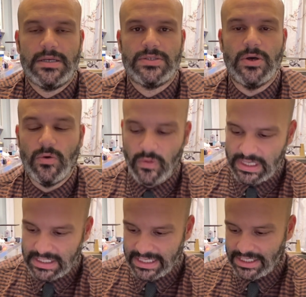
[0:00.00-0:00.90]
So
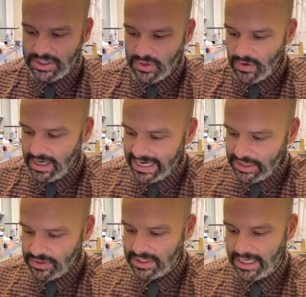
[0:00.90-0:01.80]
this leads to an
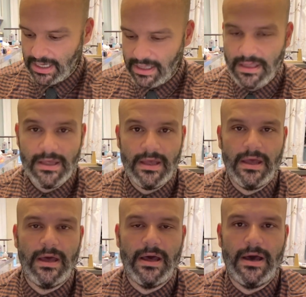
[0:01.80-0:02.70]
interesting
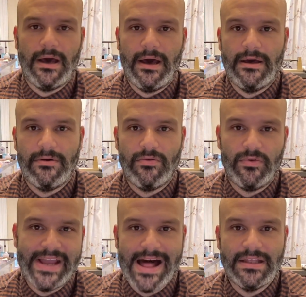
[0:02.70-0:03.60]

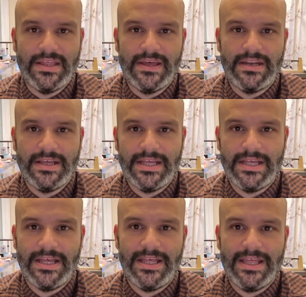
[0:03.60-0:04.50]
reality that
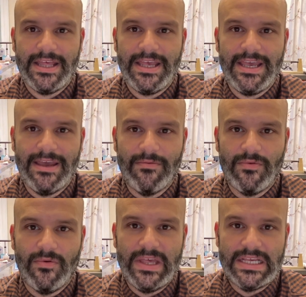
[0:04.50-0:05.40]
it
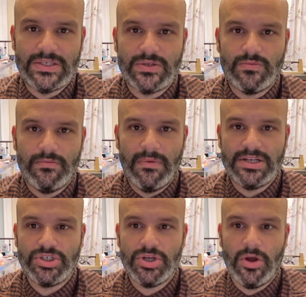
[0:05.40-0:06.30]
is
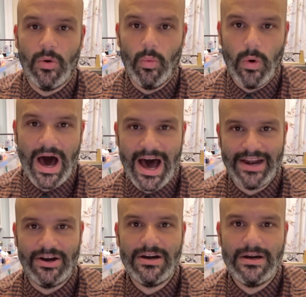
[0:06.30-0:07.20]
much
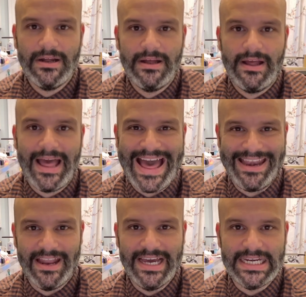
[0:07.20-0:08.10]
hotter at
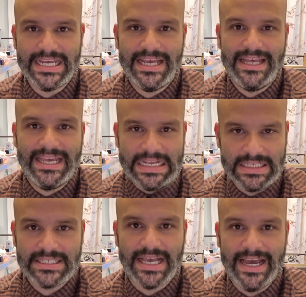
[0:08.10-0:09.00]
night
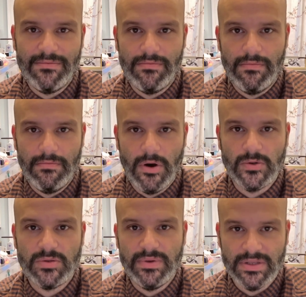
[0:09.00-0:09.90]
inside
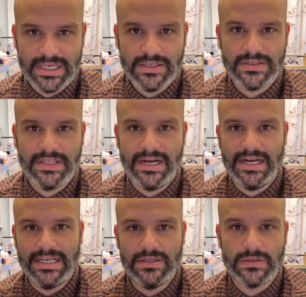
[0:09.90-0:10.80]
most buildings than it
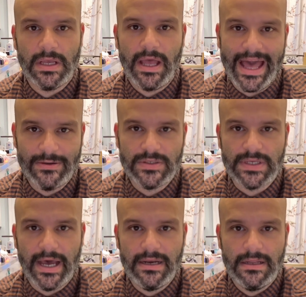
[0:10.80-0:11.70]
is
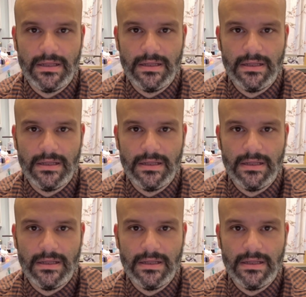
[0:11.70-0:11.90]
outside.